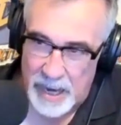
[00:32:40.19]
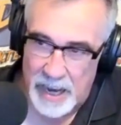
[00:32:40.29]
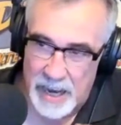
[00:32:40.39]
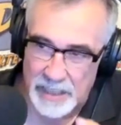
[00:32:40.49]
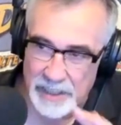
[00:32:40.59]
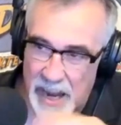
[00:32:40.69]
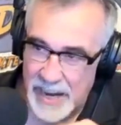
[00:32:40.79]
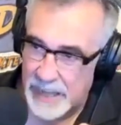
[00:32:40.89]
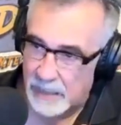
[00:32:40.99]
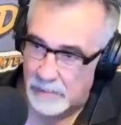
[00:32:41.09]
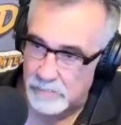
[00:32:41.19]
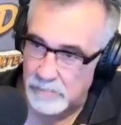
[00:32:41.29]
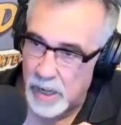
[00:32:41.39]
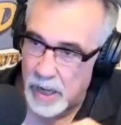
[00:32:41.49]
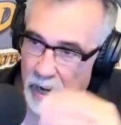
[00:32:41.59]
Lighting.
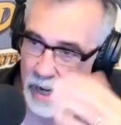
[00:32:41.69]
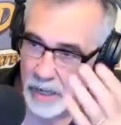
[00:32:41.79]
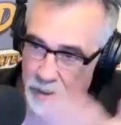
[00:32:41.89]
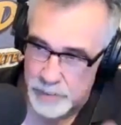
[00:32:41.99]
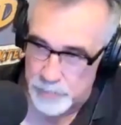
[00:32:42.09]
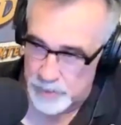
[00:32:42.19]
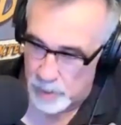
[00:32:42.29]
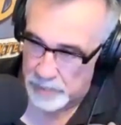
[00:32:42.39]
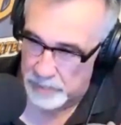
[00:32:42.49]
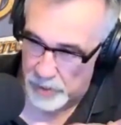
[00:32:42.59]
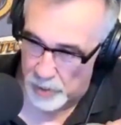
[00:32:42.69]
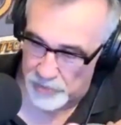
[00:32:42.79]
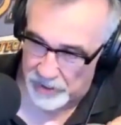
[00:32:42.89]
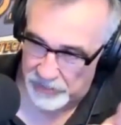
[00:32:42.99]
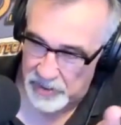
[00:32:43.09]
You're
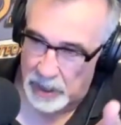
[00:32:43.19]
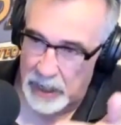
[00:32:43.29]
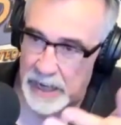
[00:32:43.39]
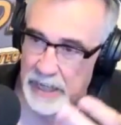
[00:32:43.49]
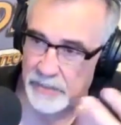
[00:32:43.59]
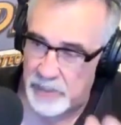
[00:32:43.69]
adjusting the lighting.